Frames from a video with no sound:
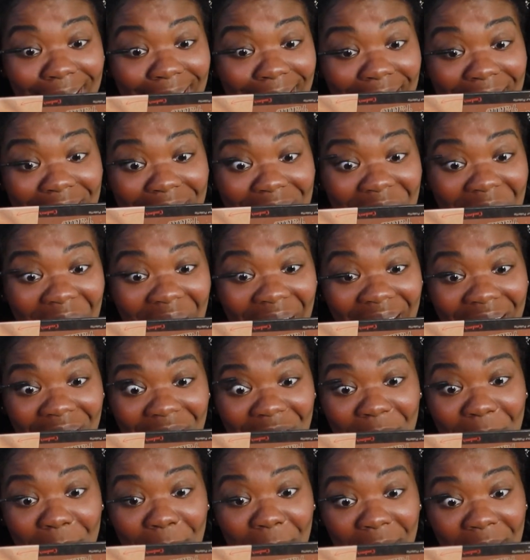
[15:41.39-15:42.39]
like there
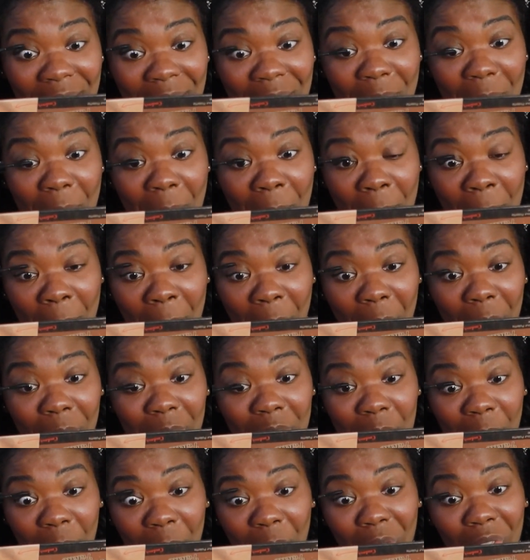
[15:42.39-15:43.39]
have been
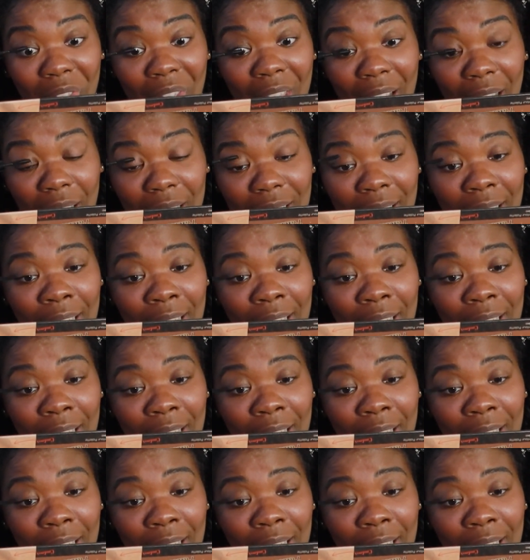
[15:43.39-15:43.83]
multiple things.